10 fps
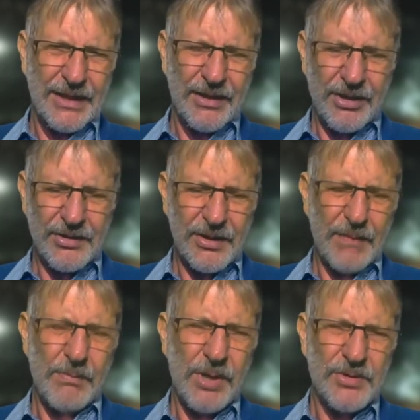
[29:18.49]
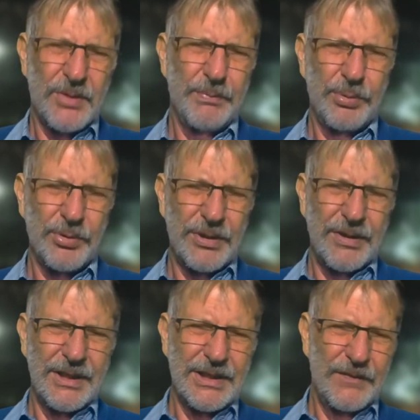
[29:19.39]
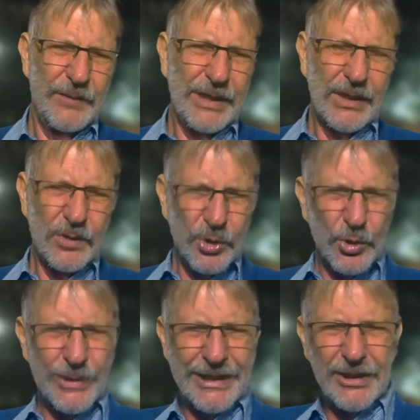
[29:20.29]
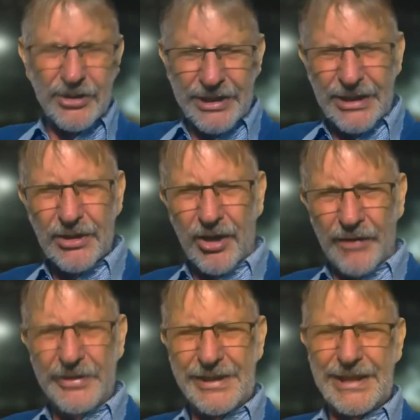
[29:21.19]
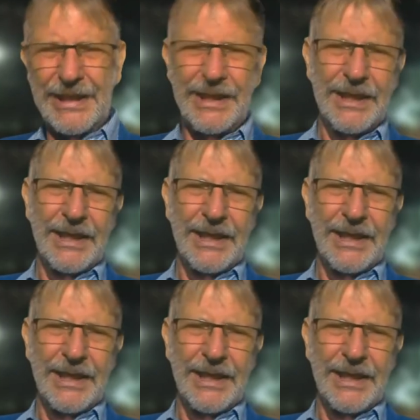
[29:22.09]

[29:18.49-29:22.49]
Those are the most important things. If we can deal honestly,